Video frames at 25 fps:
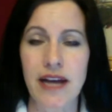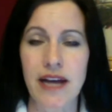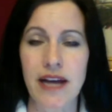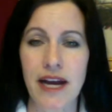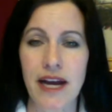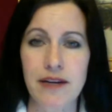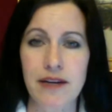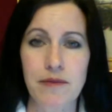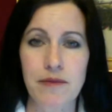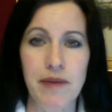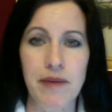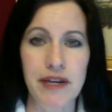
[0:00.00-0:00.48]

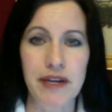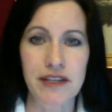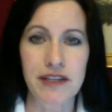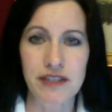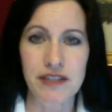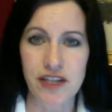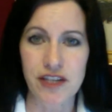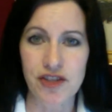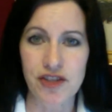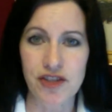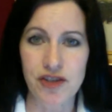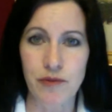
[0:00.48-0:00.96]
guided
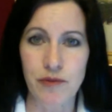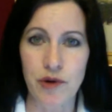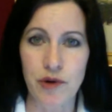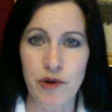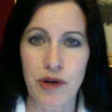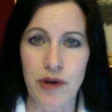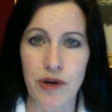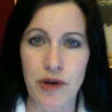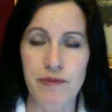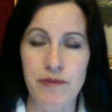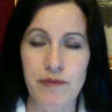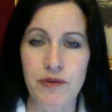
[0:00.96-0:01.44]
meditation
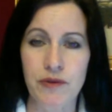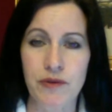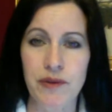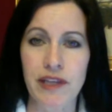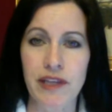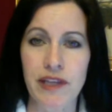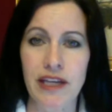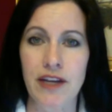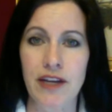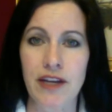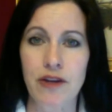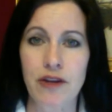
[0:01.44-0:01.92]
program to
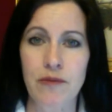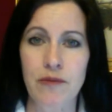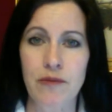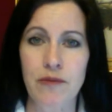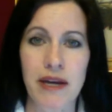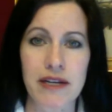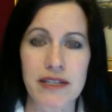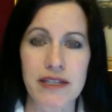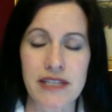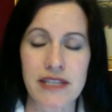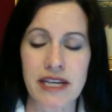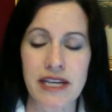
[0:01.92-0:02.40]
really get you
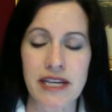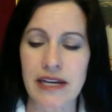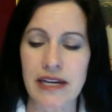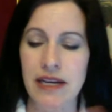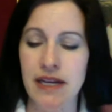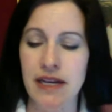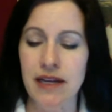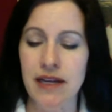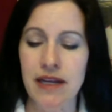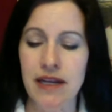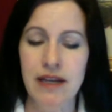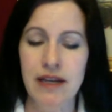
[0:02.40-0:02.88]
meditating.